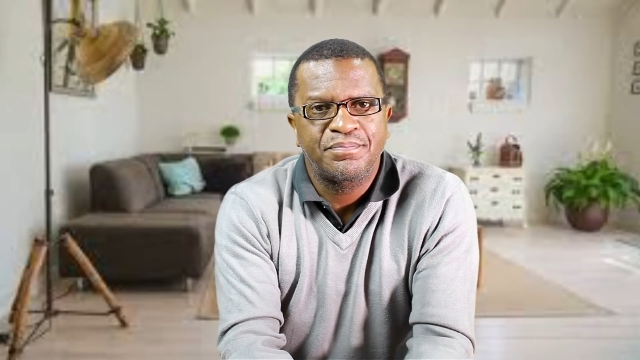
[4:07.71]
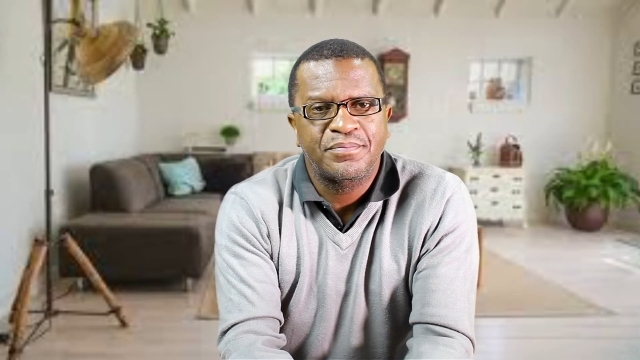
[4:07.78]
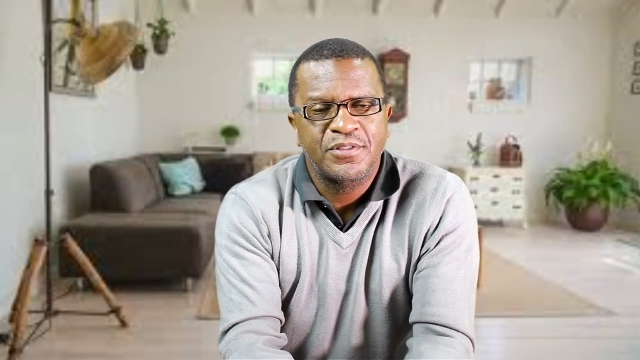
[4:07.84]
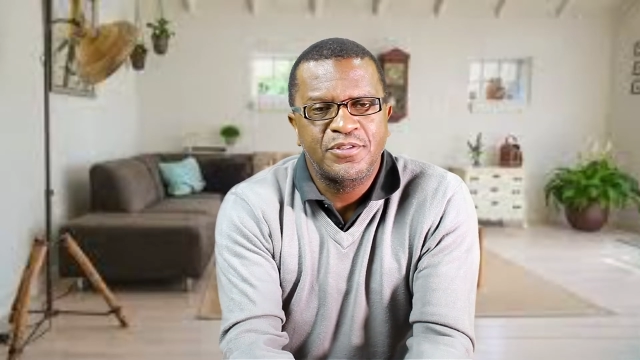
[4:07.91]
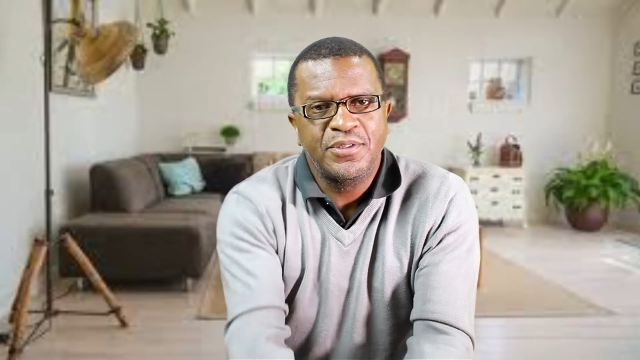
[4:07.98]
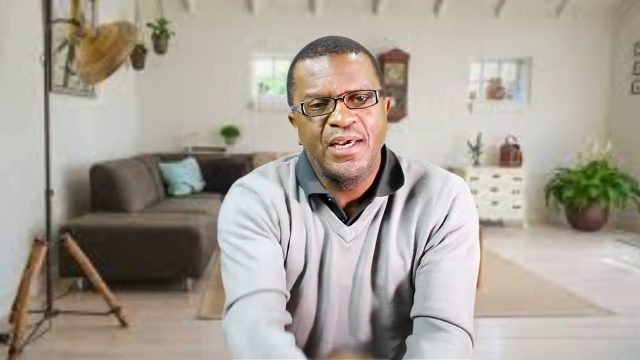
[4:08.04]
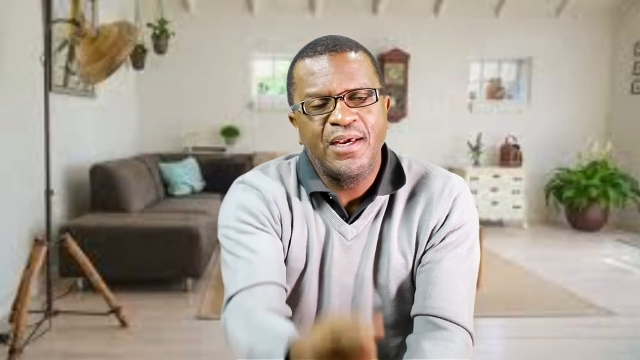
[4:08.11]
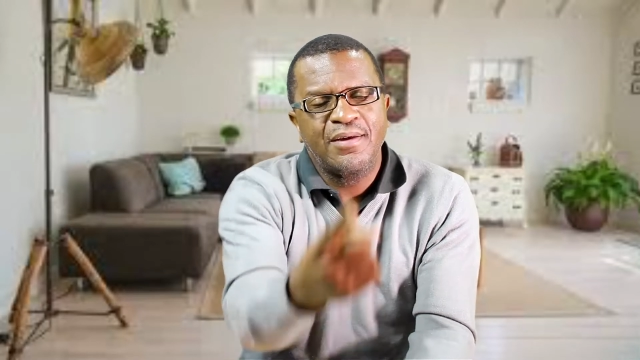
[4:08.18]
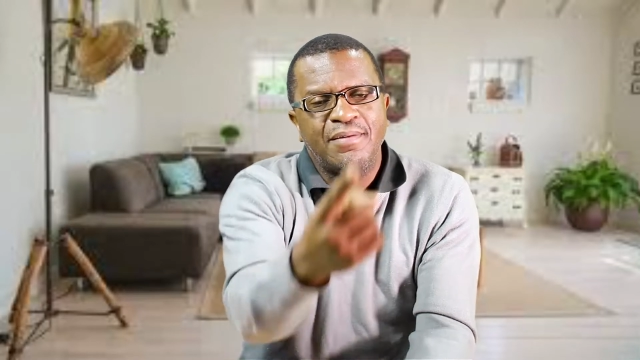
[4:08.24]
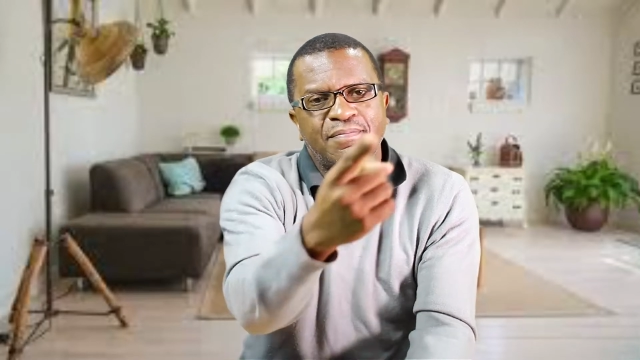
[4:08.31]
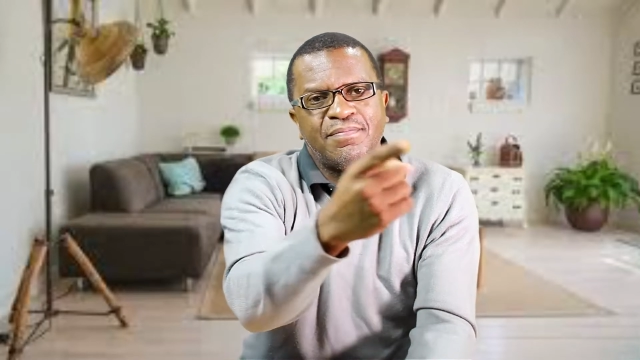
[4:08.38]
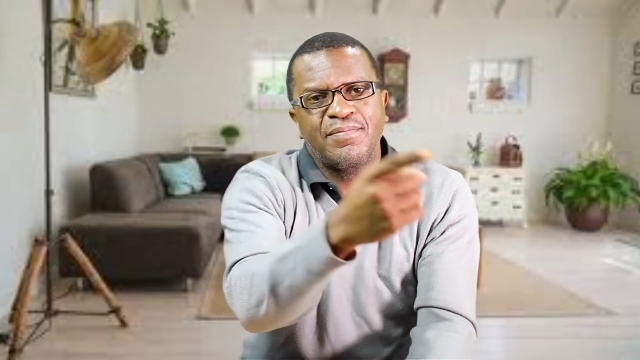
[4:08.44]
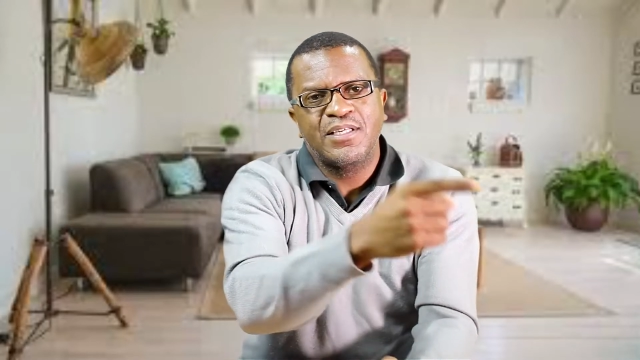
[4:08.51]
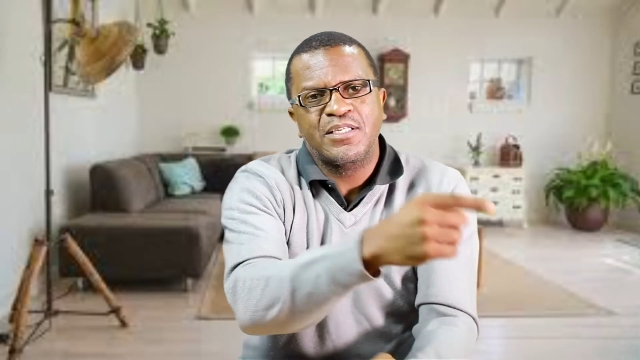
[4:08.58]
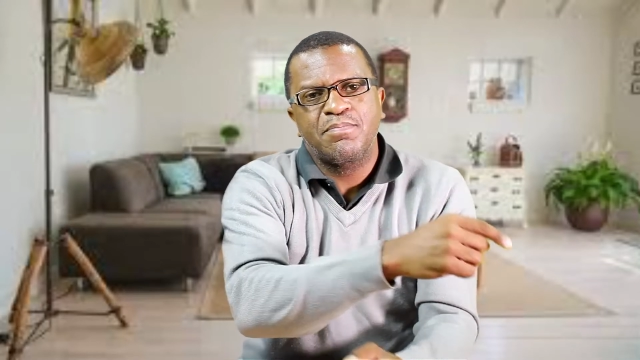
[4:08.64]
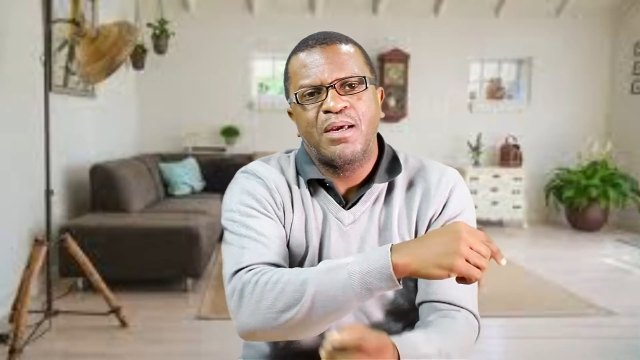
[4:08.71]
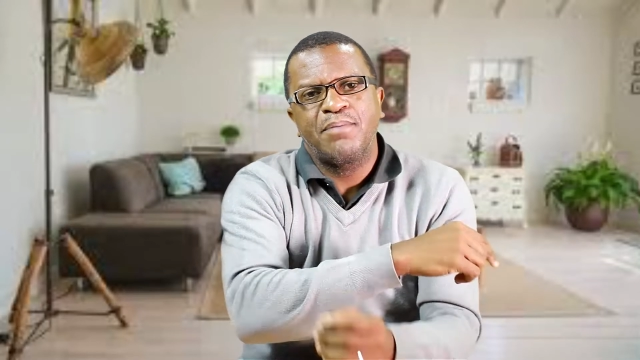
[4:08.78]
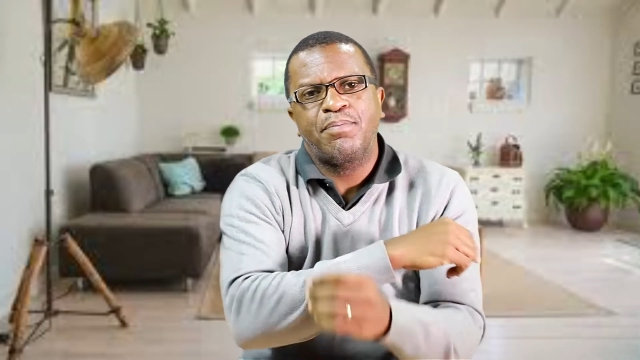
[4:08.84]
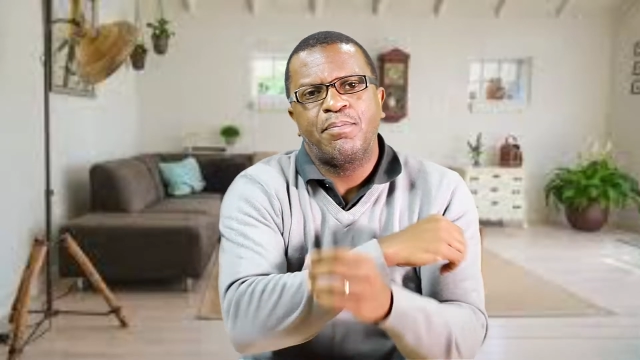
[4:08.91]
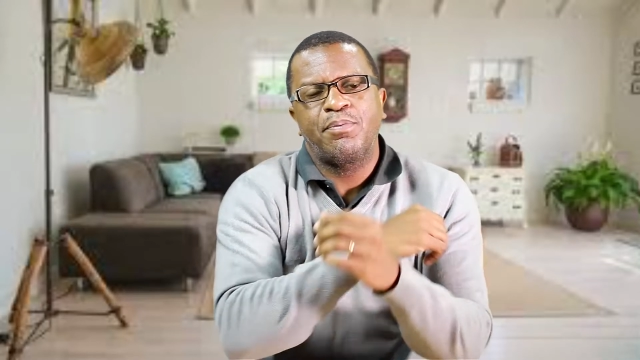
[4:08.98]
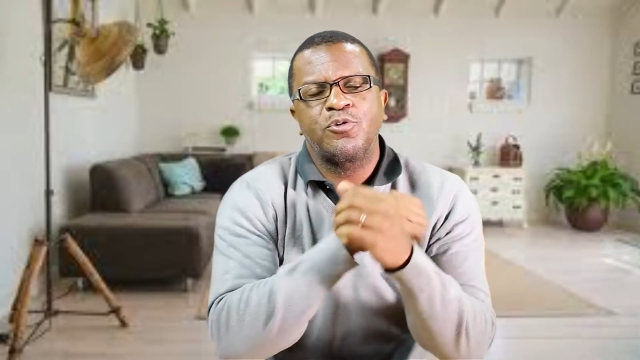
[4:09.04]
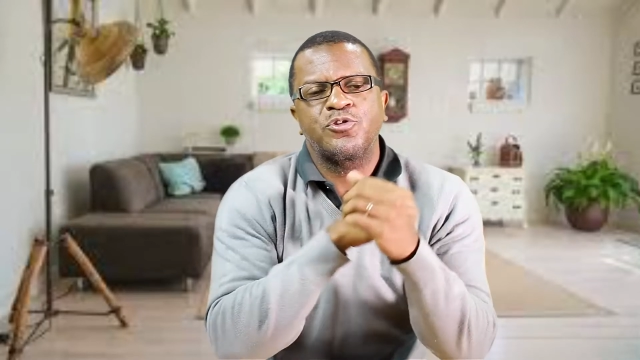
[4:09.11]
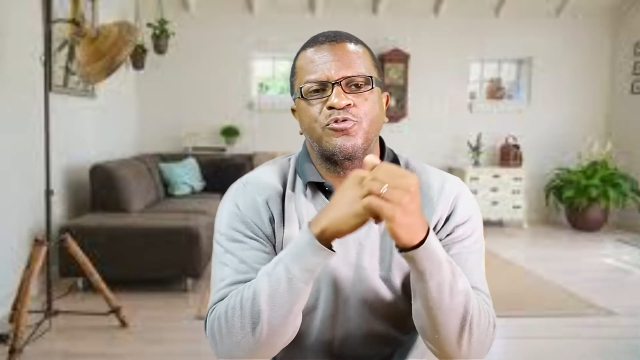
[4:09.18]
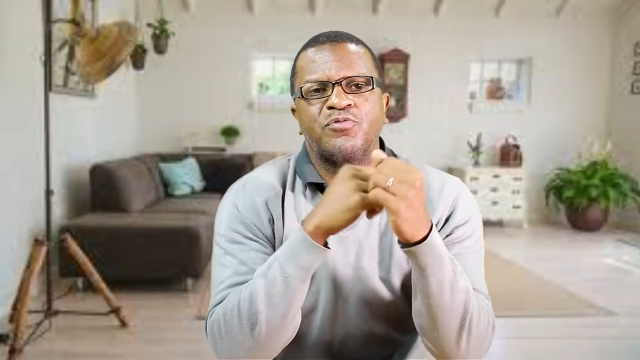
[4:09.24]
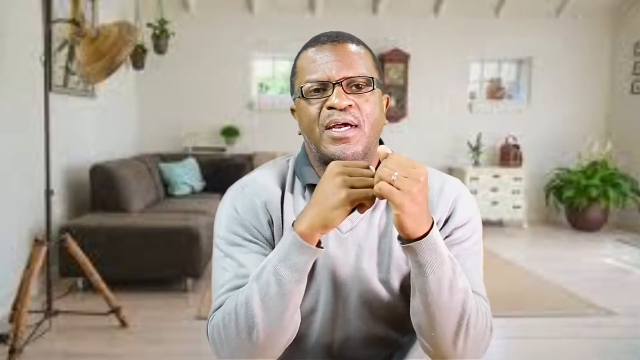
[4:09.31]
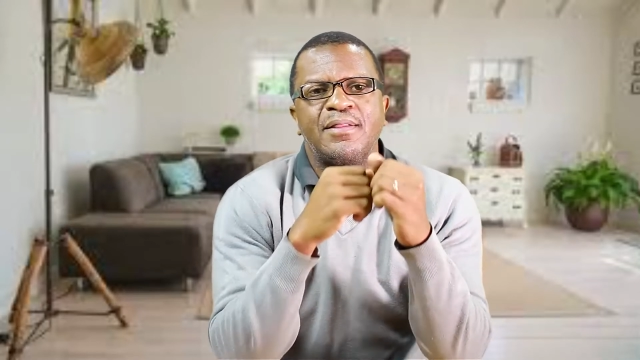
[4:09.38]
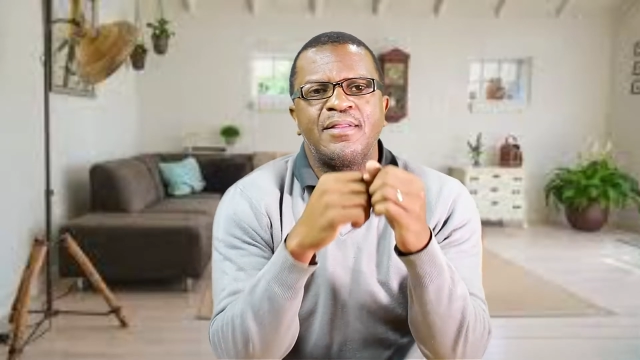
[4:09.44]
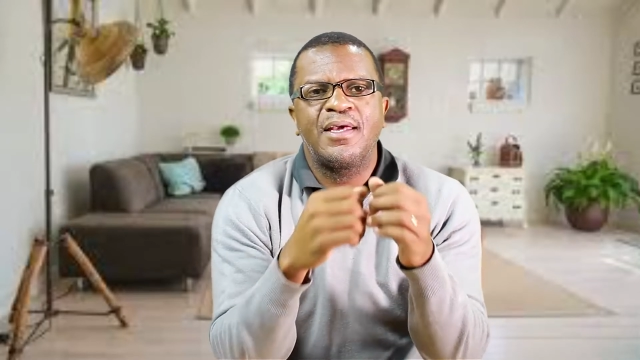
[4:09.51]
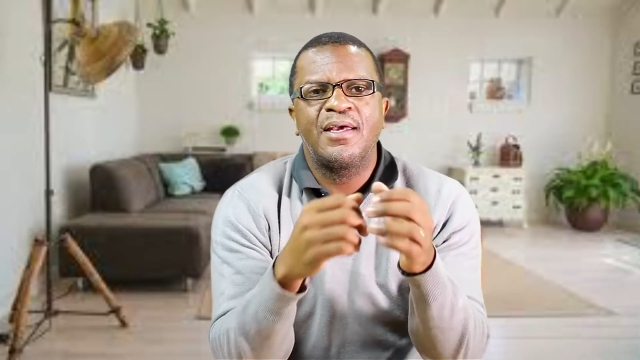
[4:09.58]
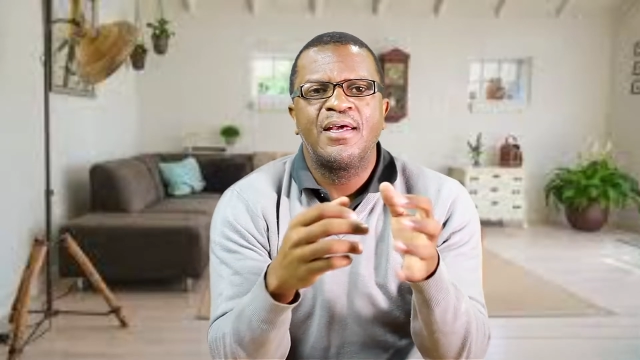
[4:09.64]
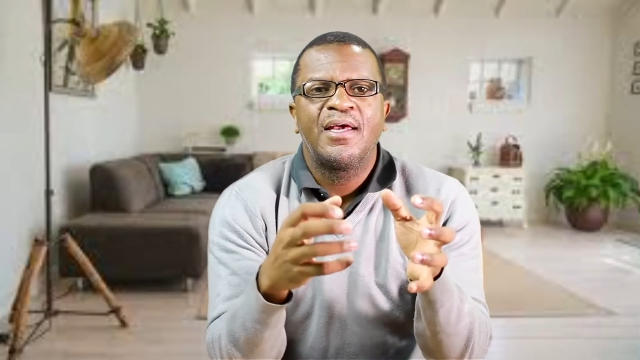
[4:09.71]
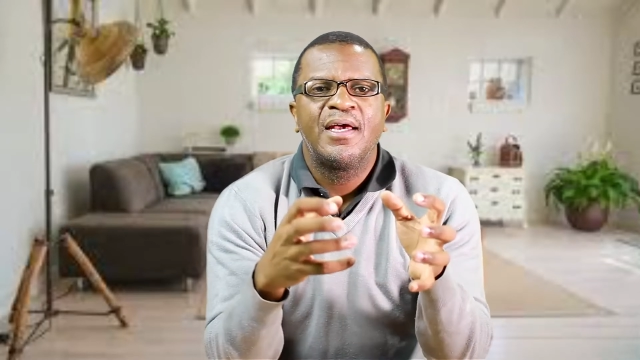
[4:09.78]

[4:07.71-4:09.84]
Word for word: So yeah, that's my proposal right there.